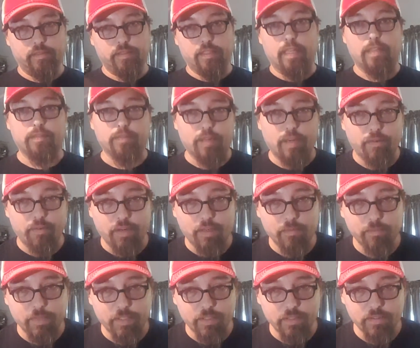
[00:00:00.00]
That's what I
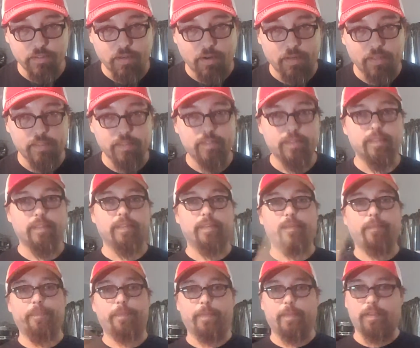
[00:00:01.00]
recommend to start.
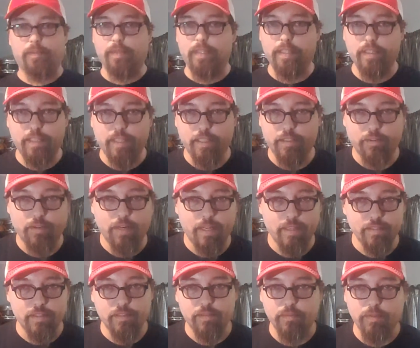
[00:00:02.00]
We could get
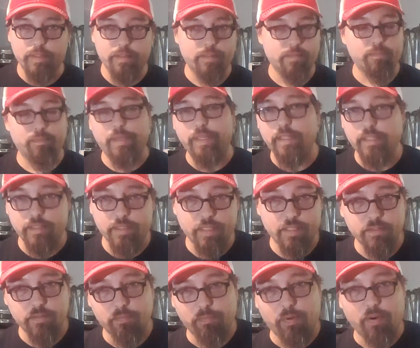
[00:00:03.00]
crazy with picking
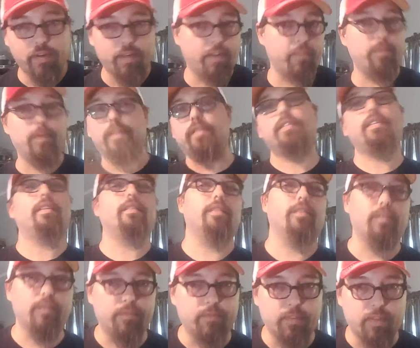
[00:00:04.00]
things apart, and everybody's got
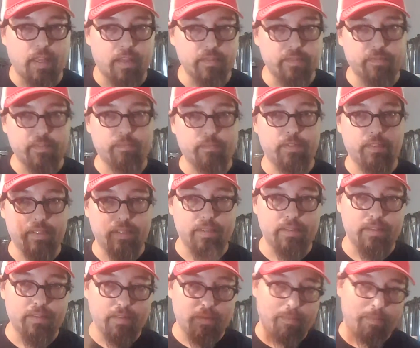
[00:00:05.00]
their own philosophy, but
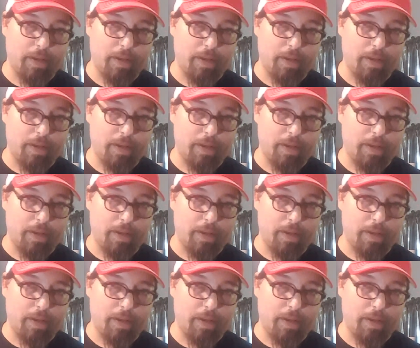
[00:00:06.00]
this is the